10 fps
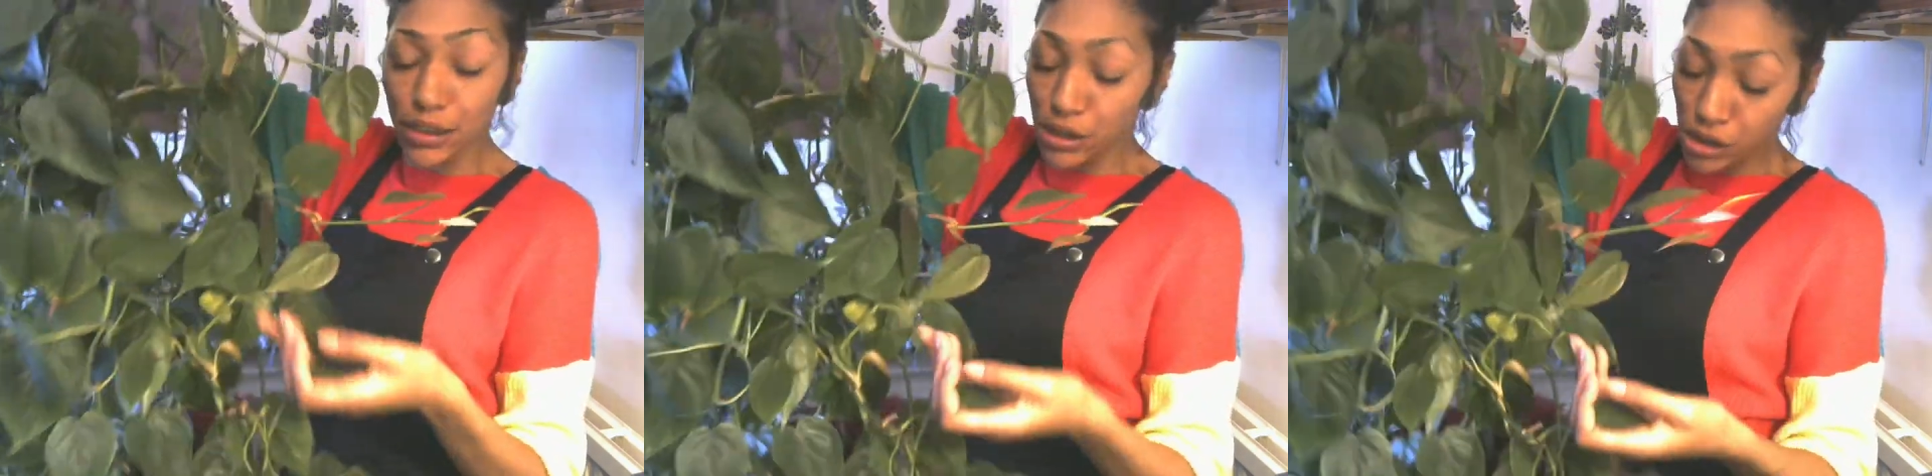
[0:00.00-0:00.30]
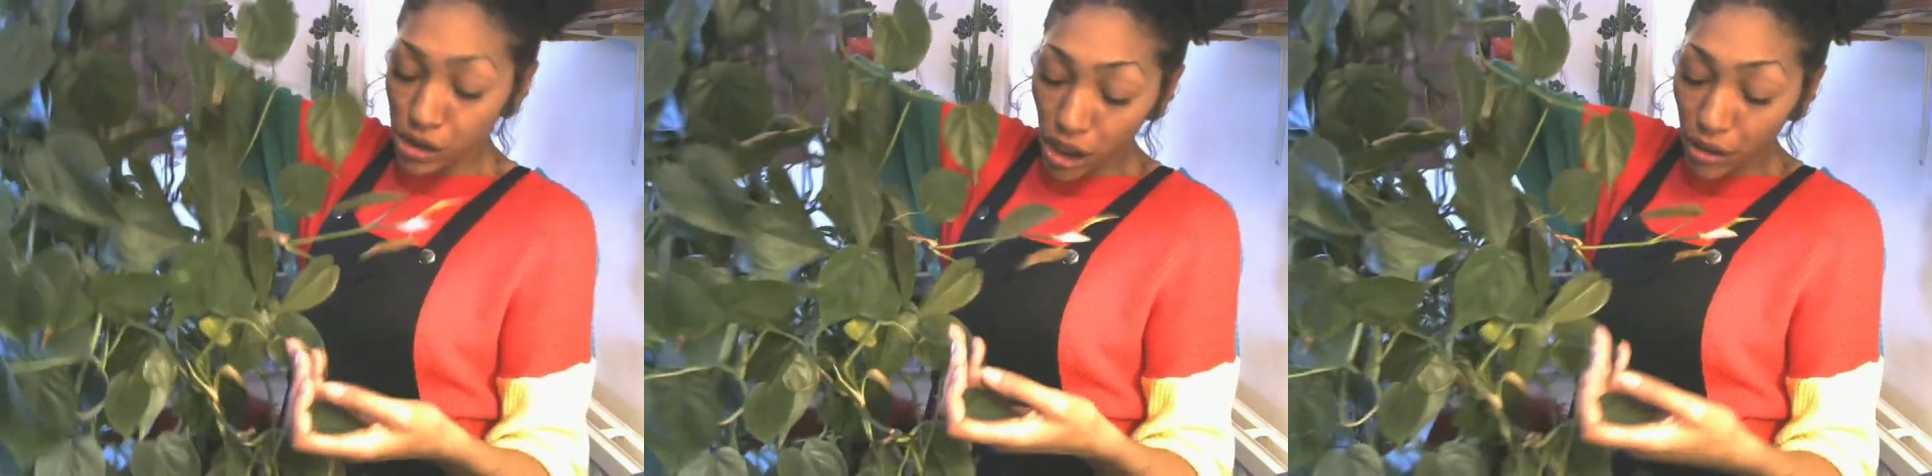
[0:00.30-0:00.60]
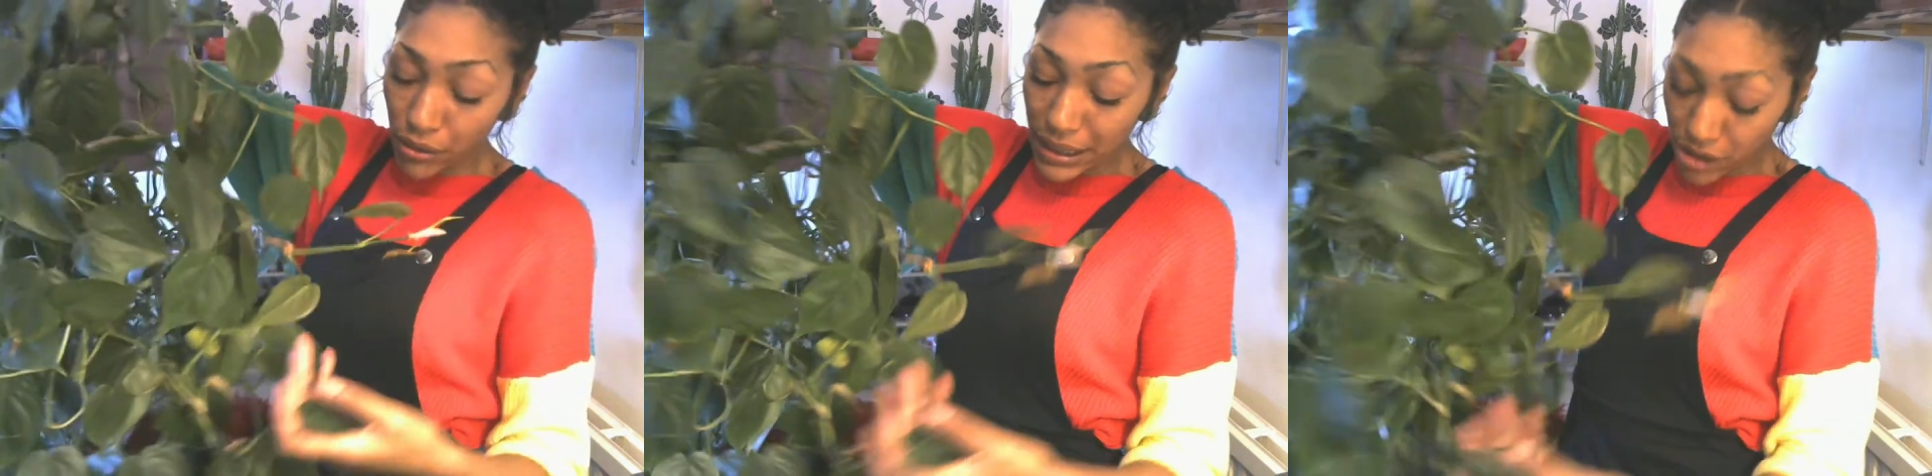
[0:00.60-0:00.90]
so
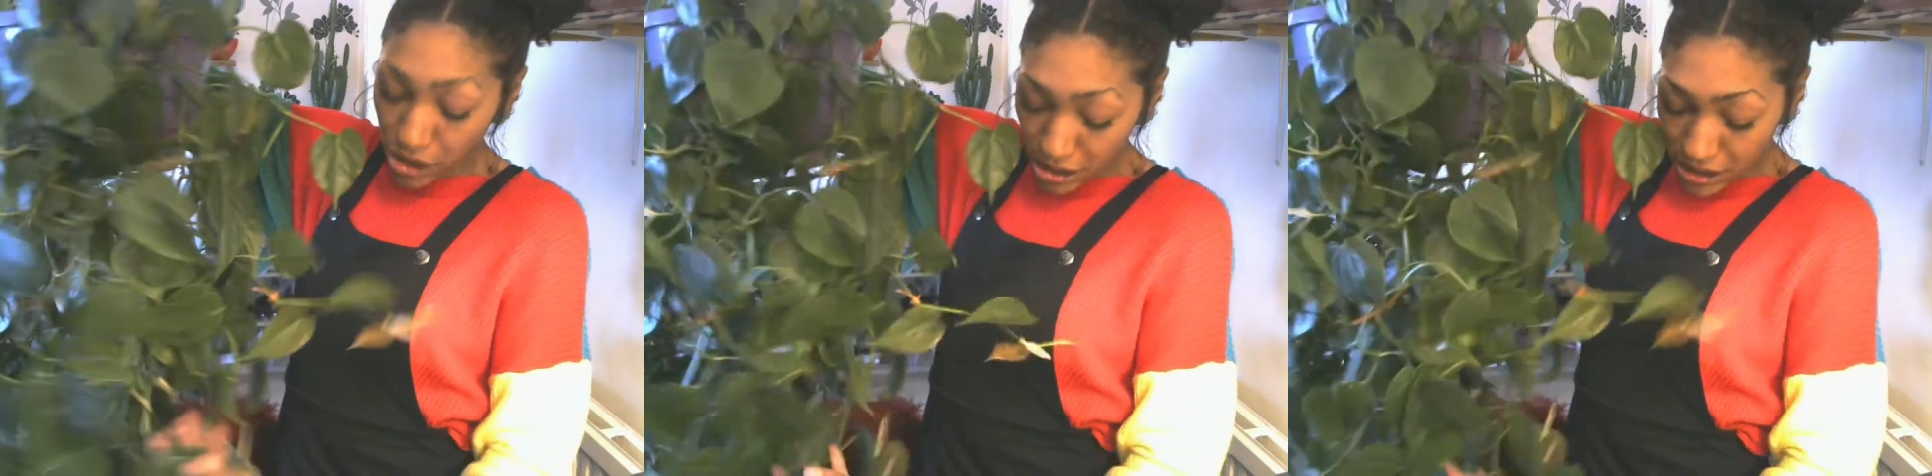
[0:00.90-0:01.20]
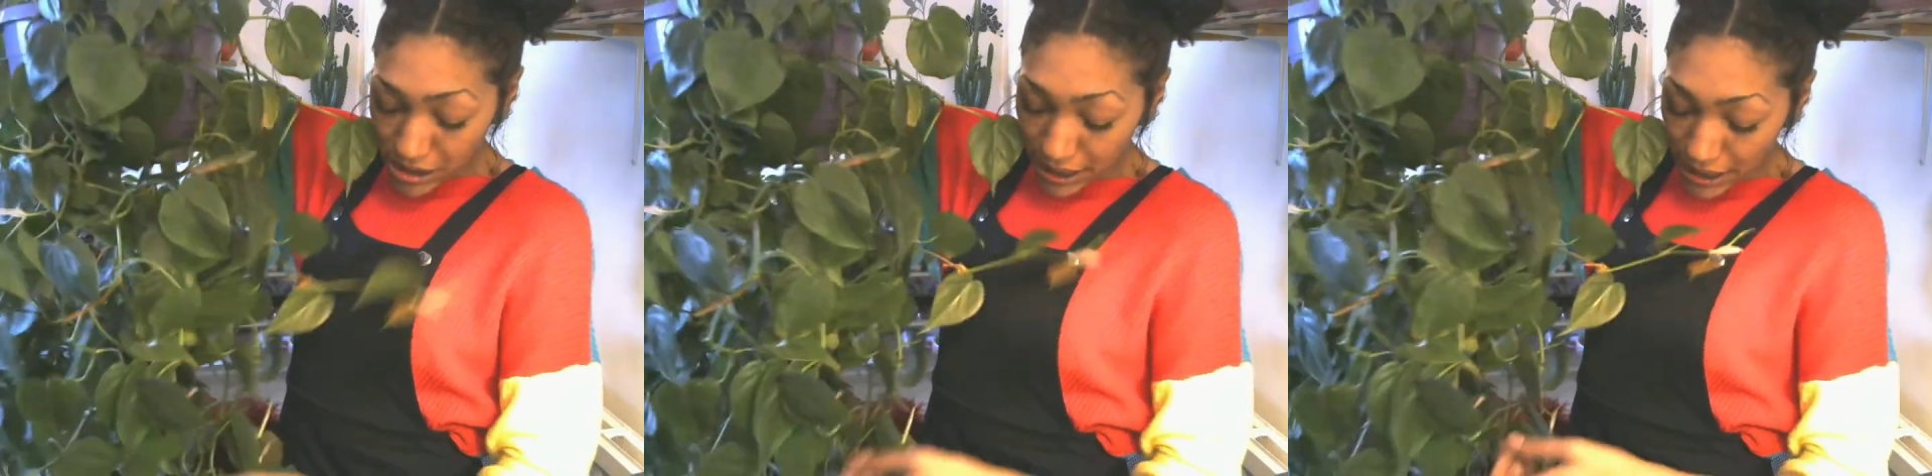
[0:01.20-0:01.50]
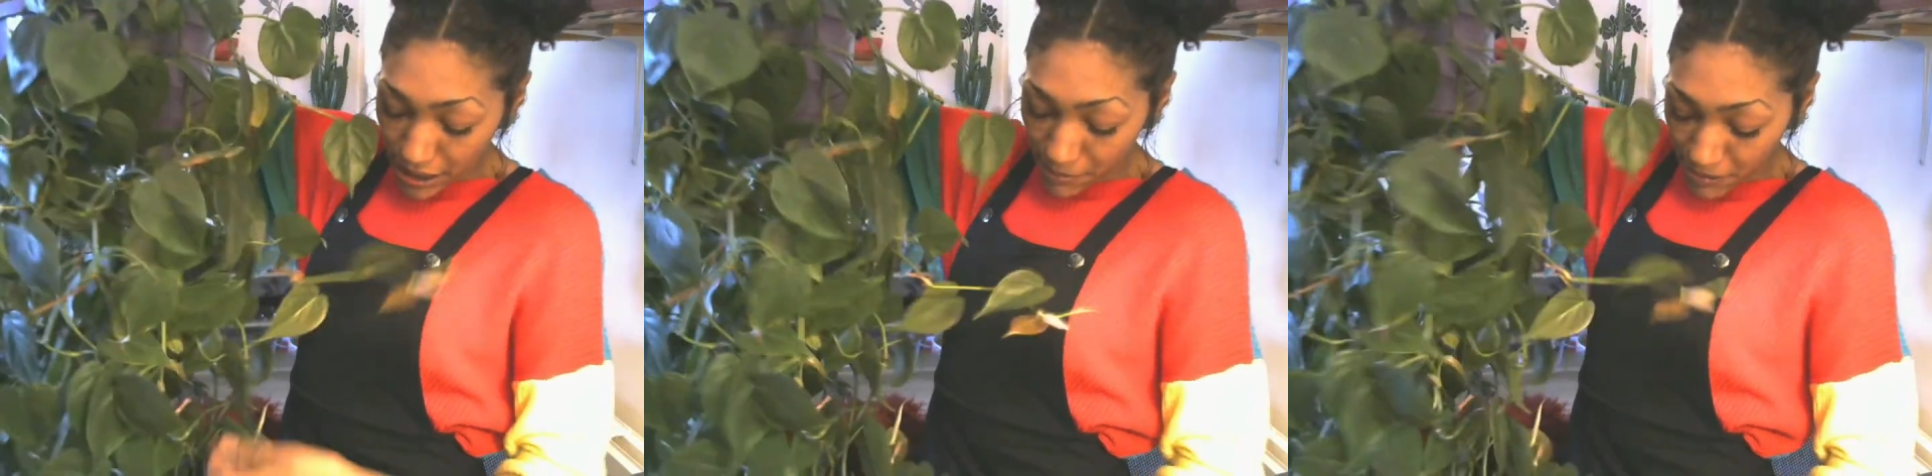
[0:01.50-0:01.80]
it's good to take a
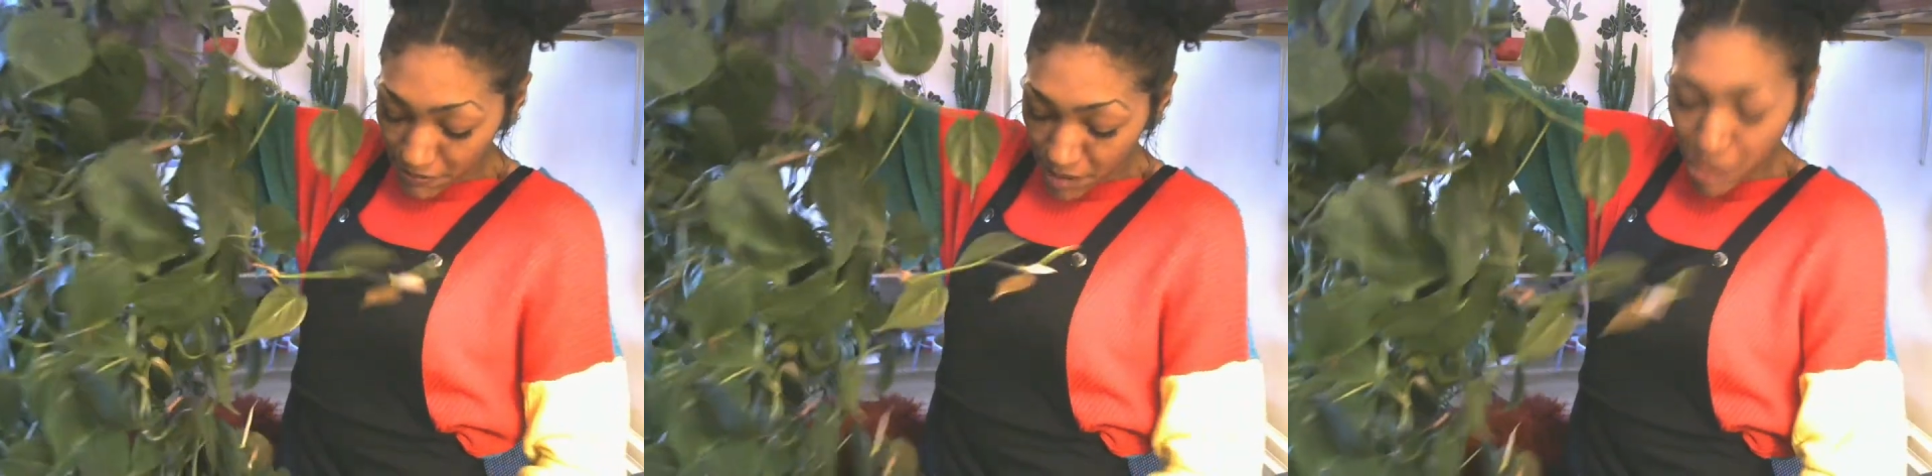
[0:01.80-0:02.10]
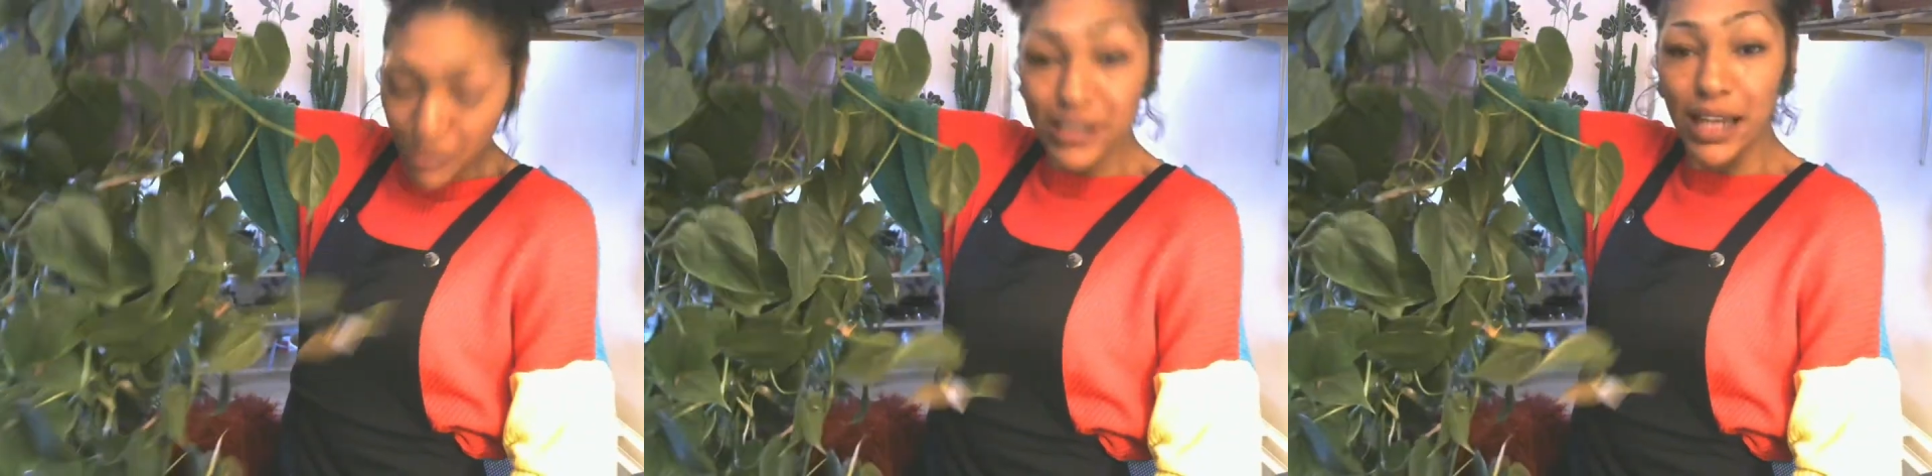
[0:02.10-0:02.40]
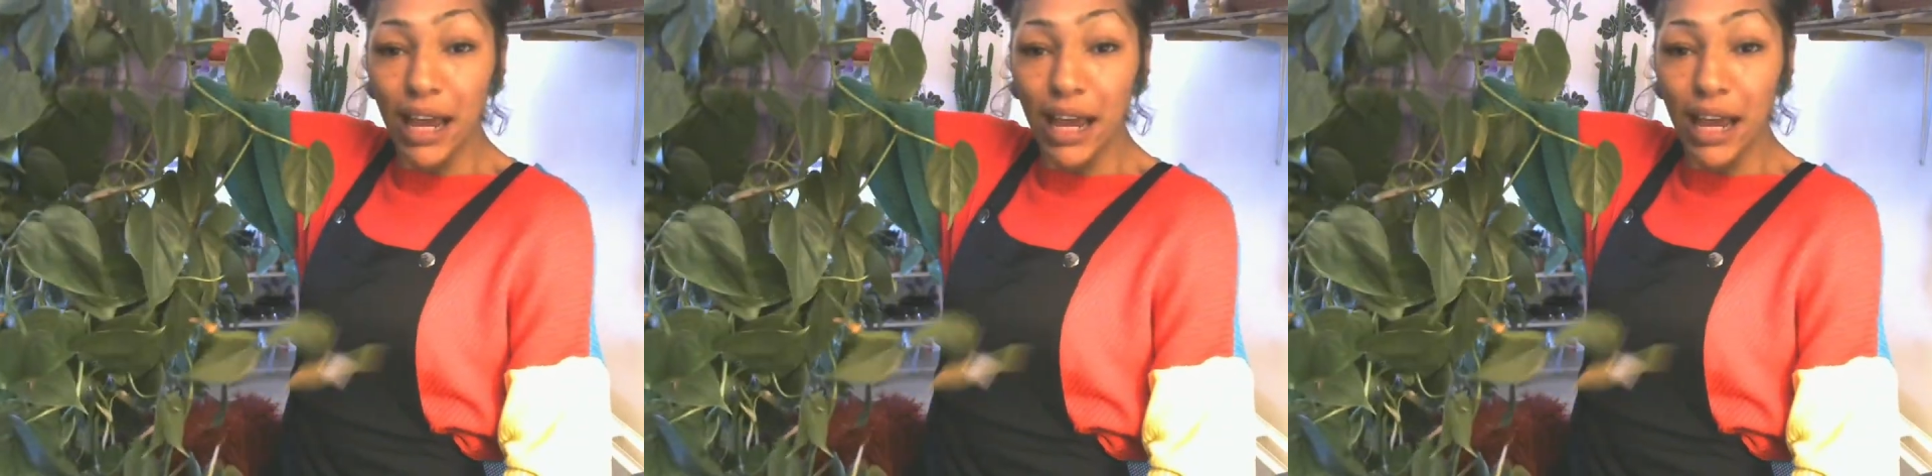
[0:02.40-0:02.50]
couple of moments